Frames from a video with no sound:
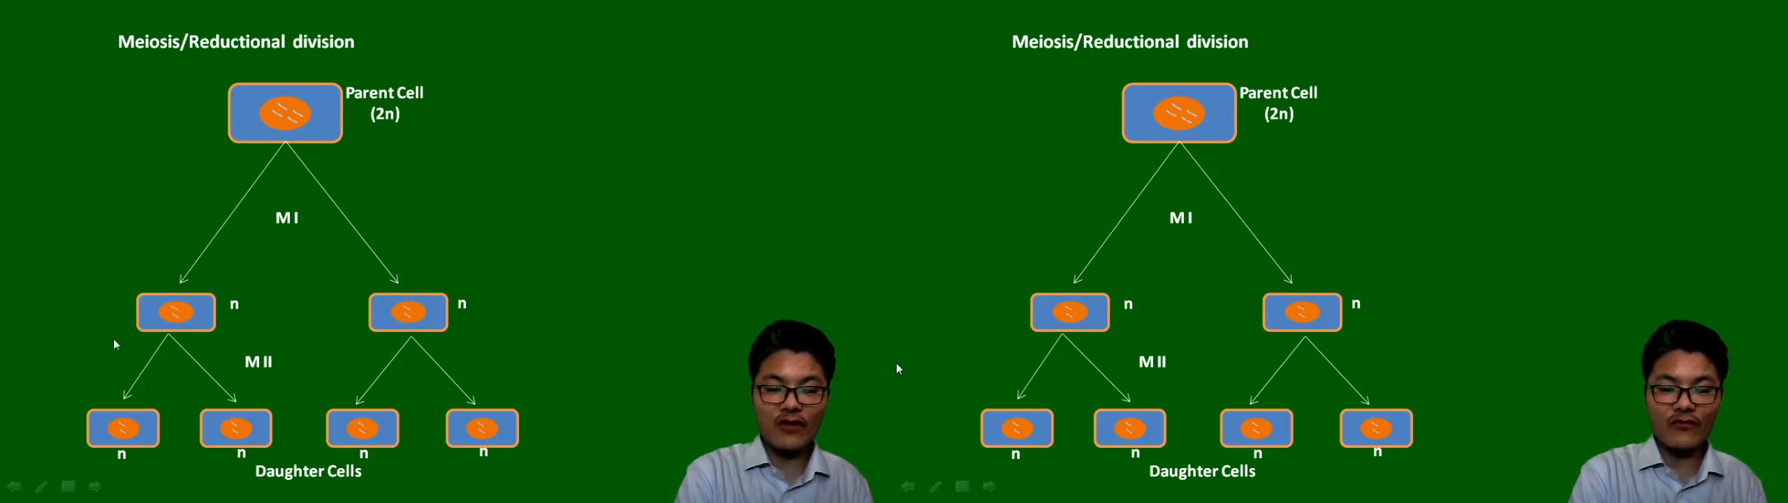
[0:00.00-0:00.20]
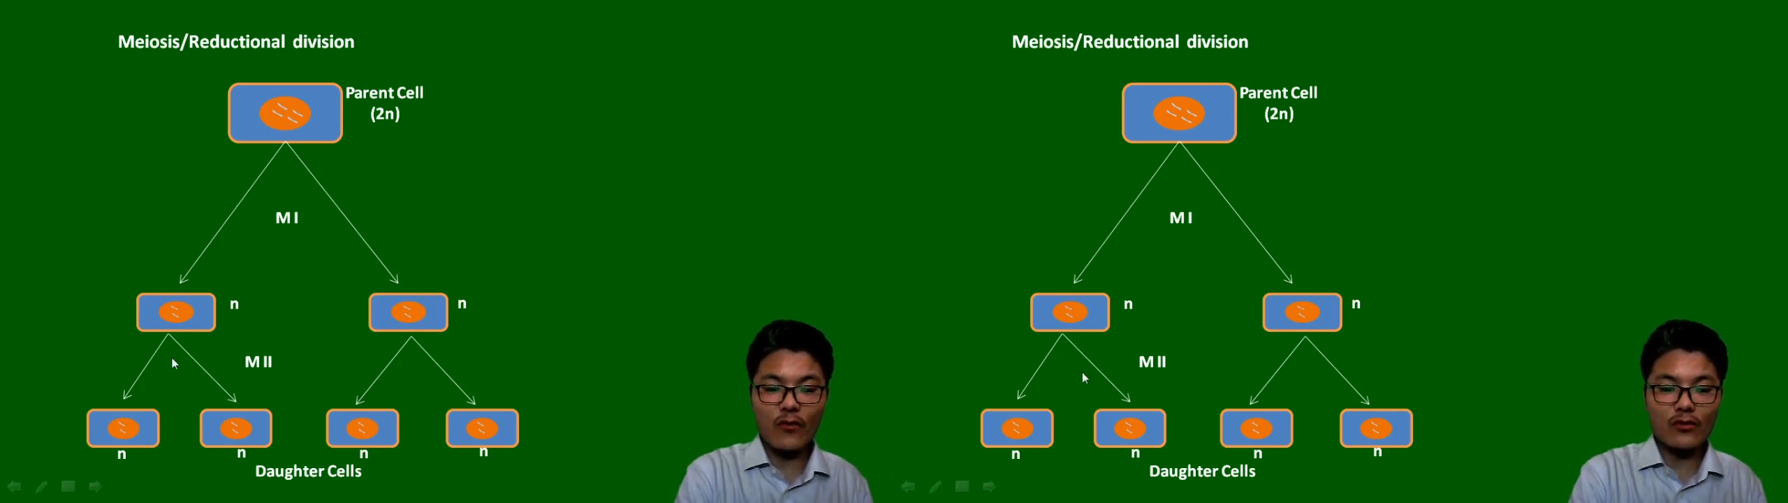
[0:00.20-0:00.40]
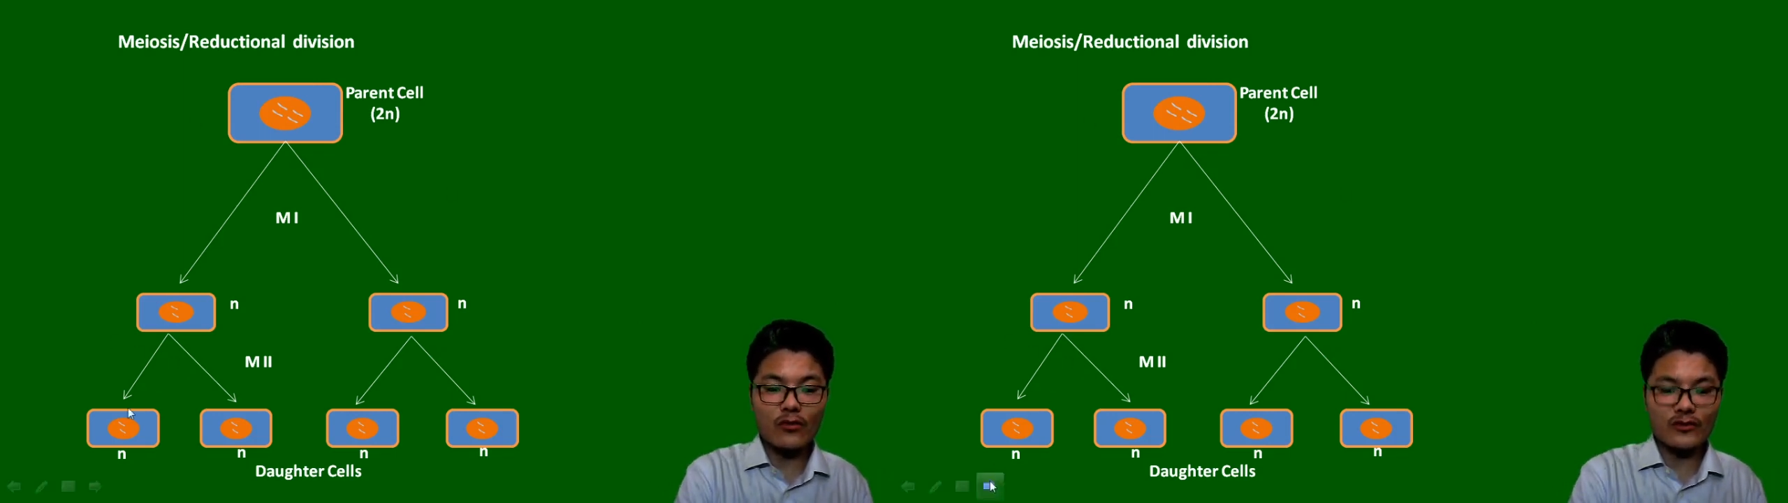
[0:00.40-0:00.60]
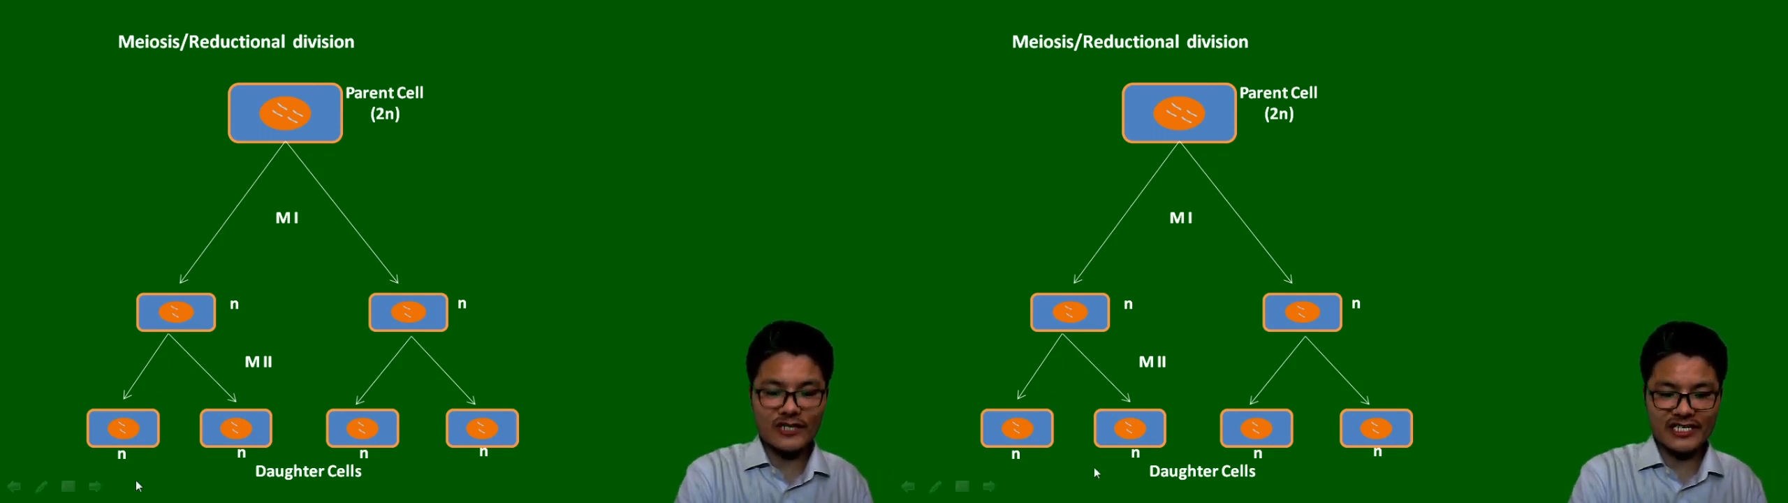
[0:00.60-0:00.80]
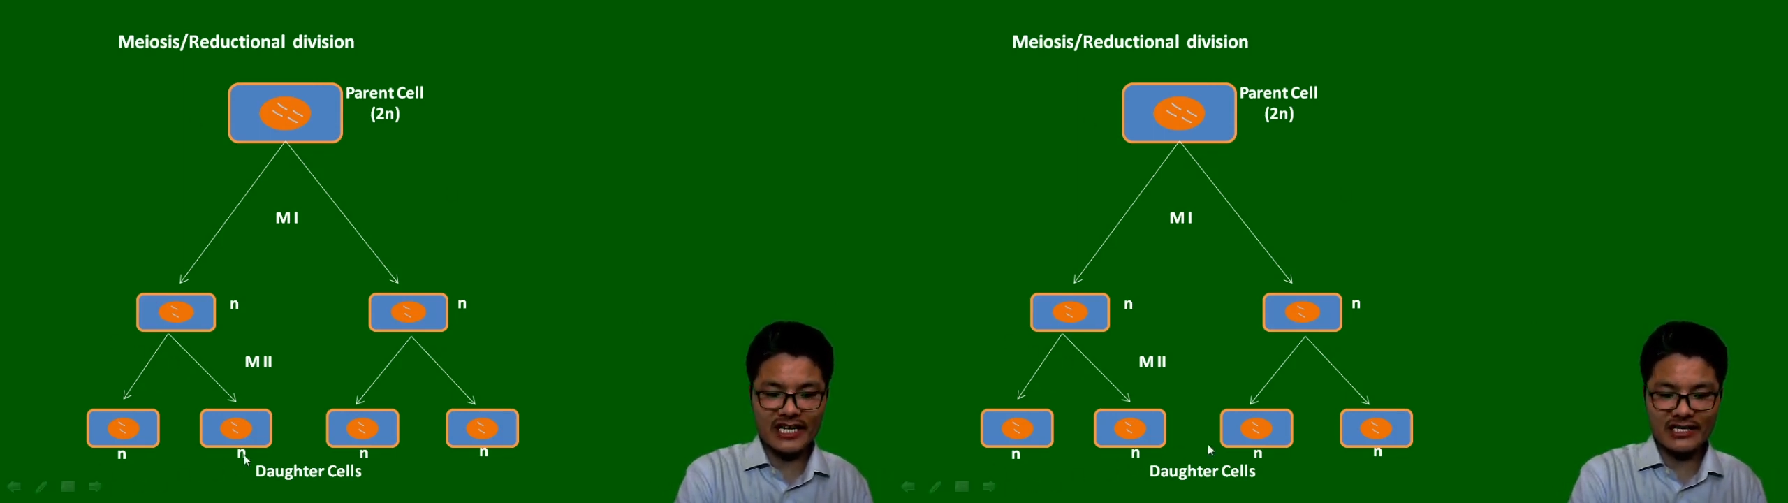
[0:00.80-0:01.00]
4 daughter
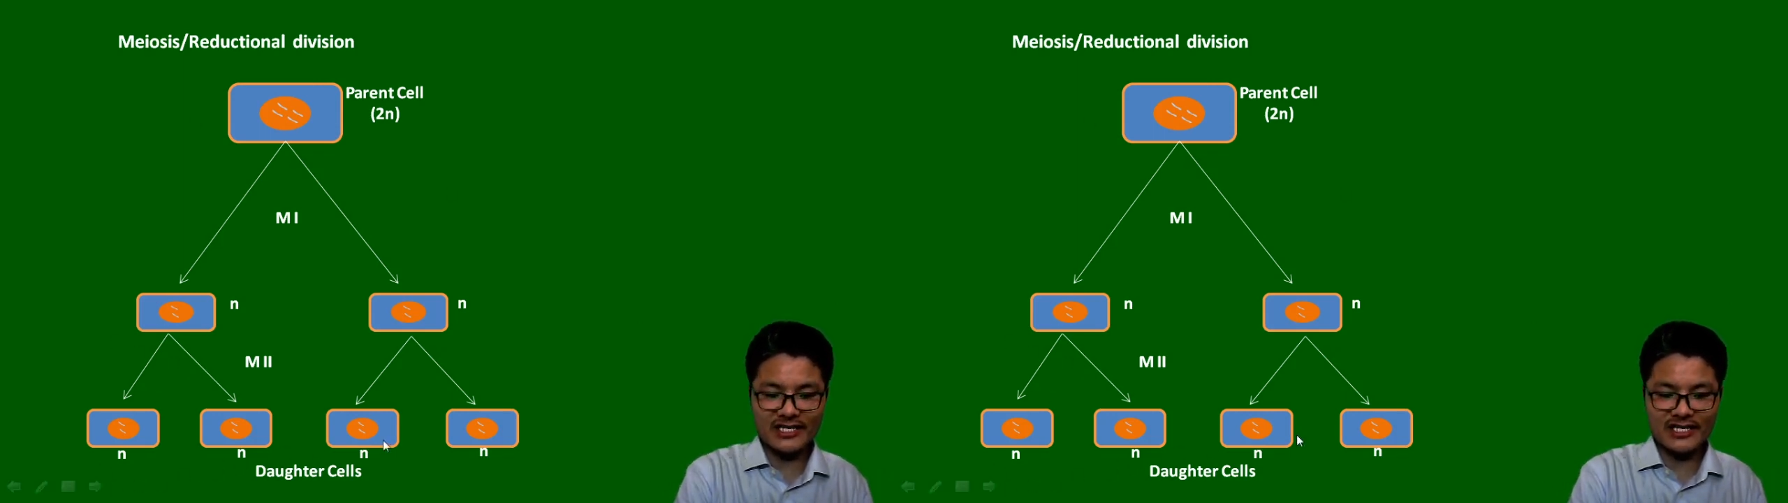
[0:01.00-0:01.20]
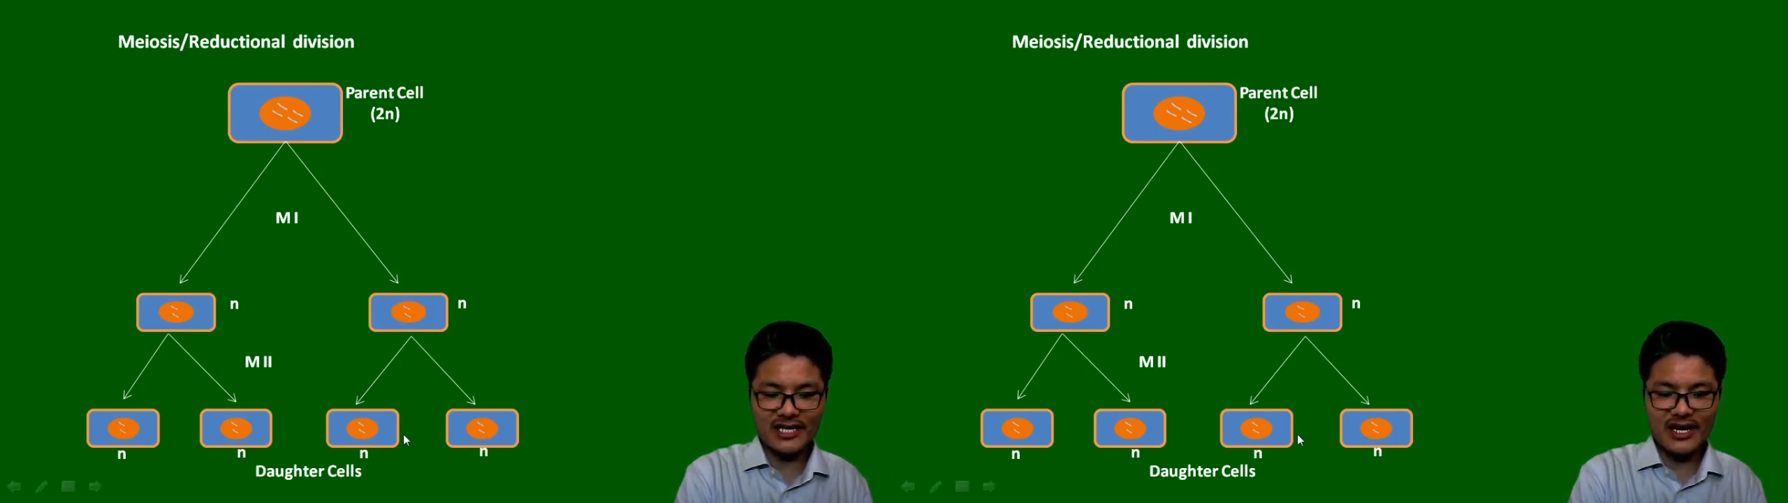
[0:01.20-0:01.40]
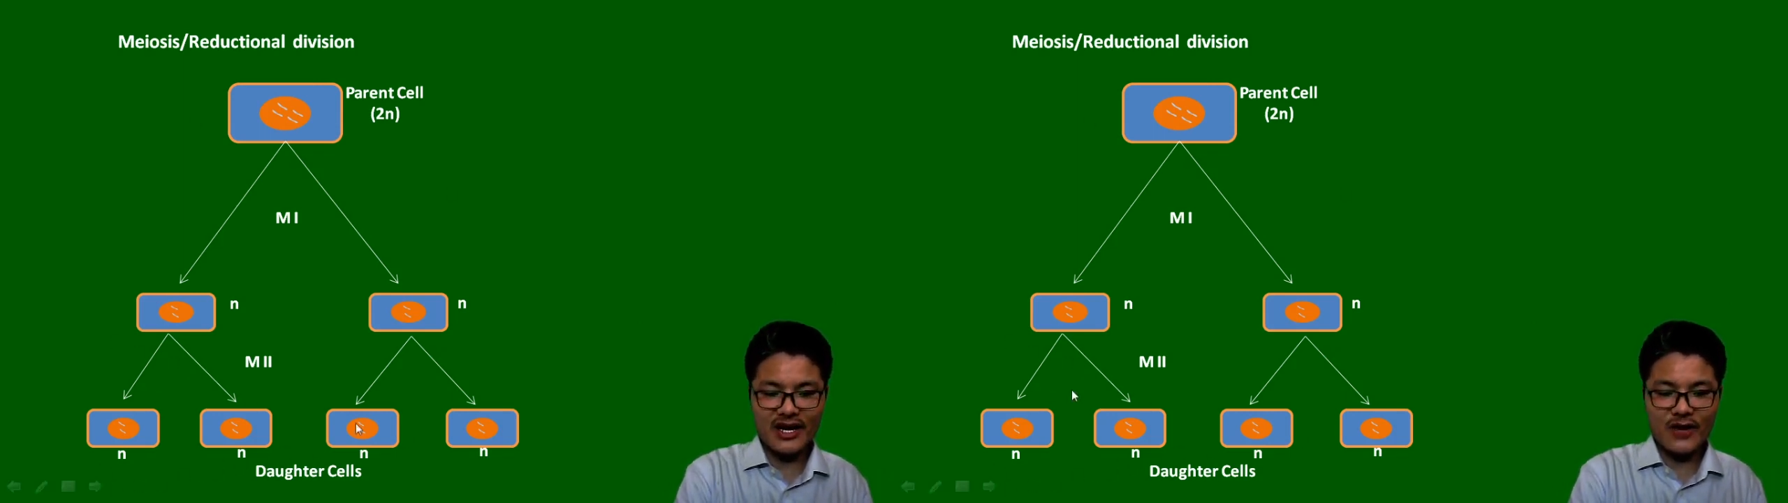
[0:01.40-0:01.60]
cells